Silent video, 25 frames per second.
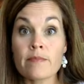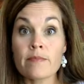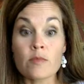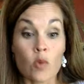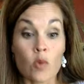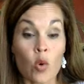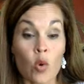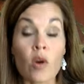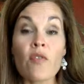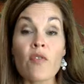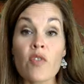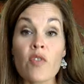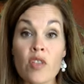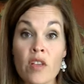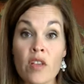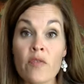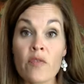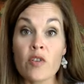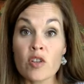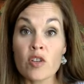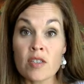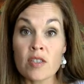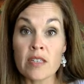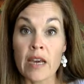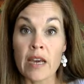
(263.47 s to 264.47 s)
or for the
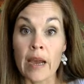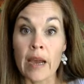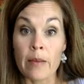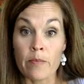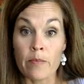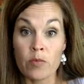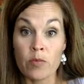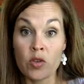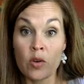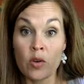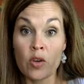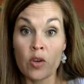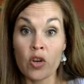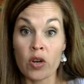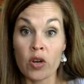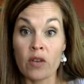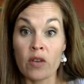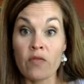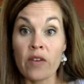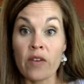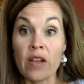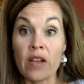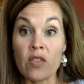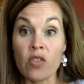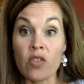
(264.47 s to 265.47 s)
first time, you're going to
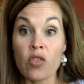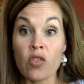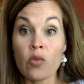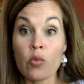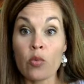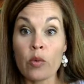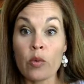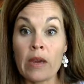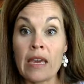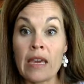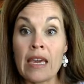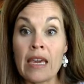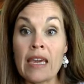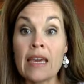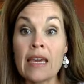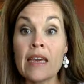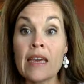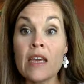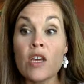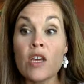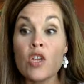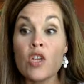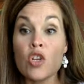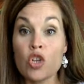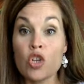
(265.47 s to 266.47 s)
find three
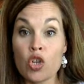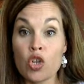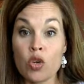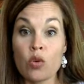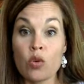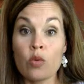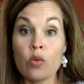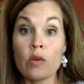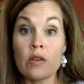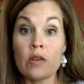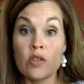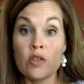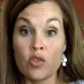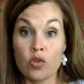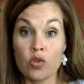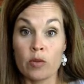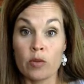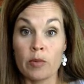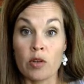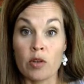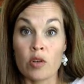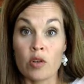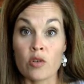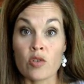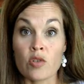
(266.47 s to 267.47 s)
new
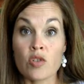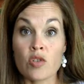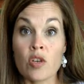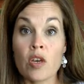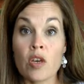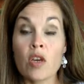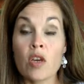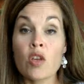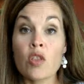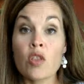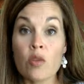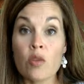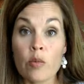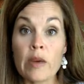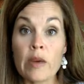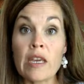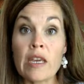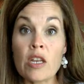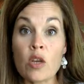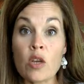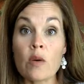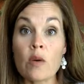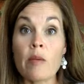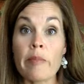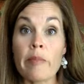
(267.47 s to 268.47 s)
distributors, three
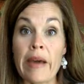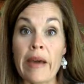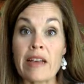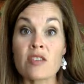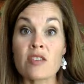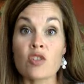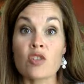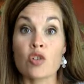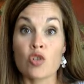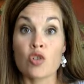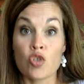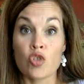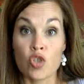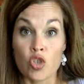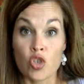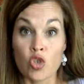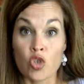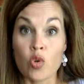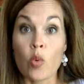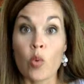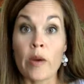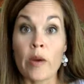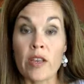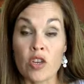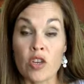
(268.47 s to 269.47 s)
new ambassadors to
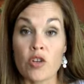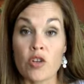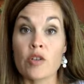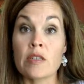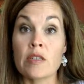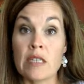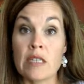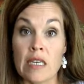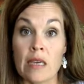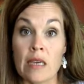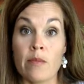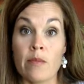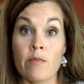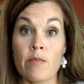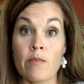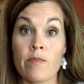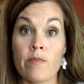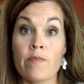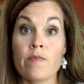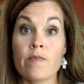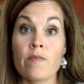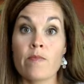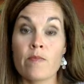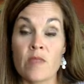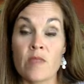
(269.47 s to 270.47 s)
join your team
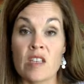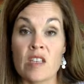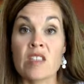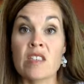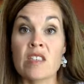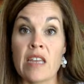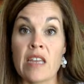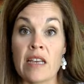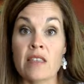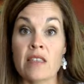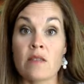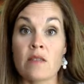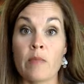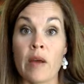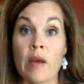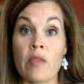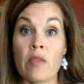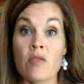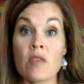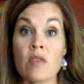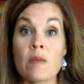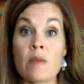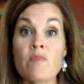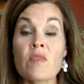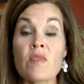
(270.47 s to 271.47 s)
this next month.
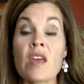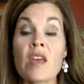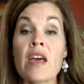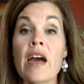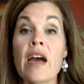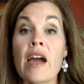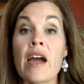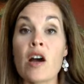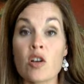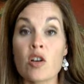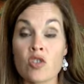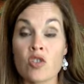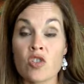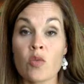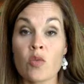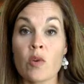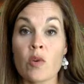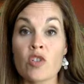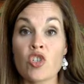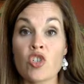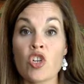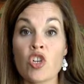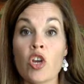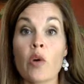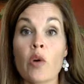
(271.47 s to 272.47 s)
I also
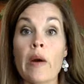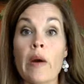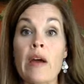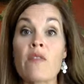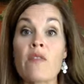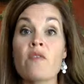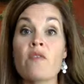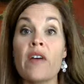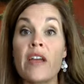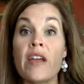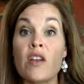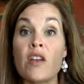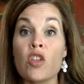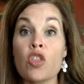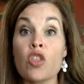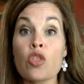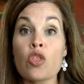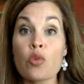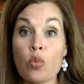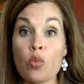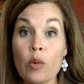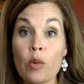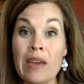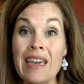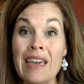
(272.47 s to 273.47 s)
want you to go out and find
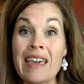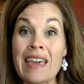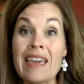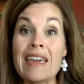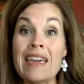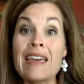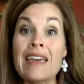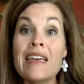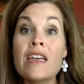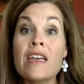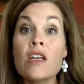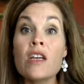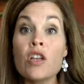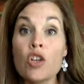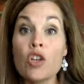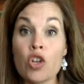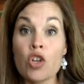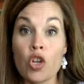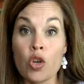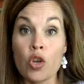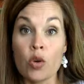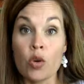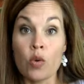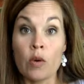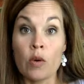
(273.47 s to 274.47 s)
three
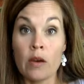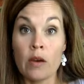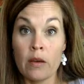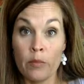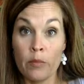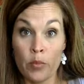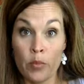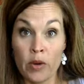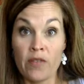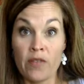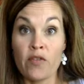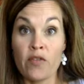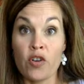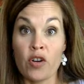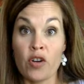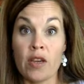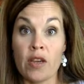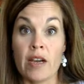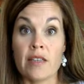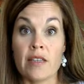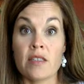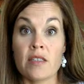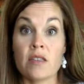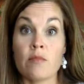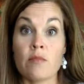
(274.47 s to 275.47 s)
new preferred
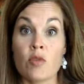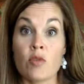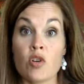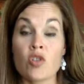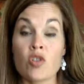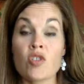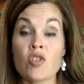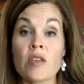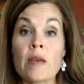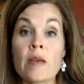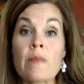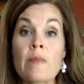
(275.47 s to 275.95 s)
customers.